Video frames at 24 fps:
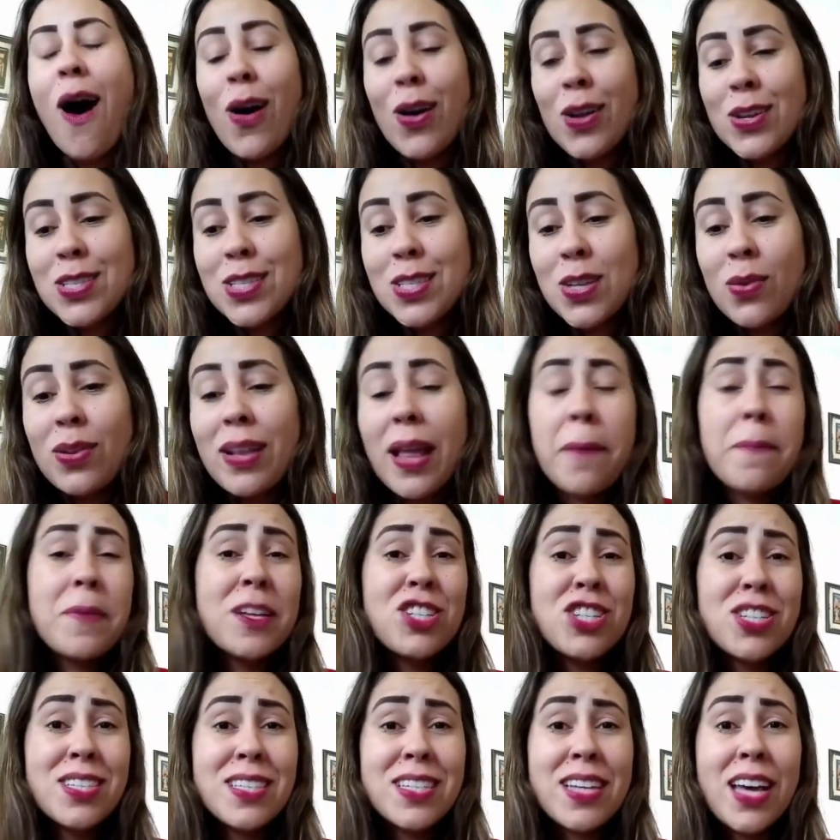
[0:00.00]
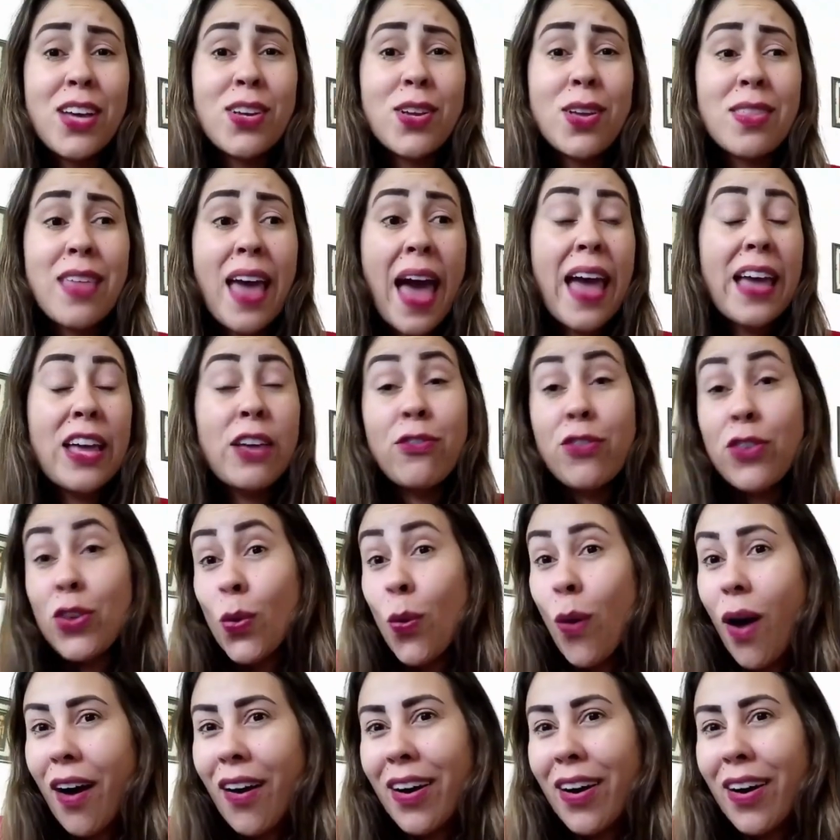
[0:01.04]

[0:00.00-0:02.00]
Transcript: Also, let me just tell you that if you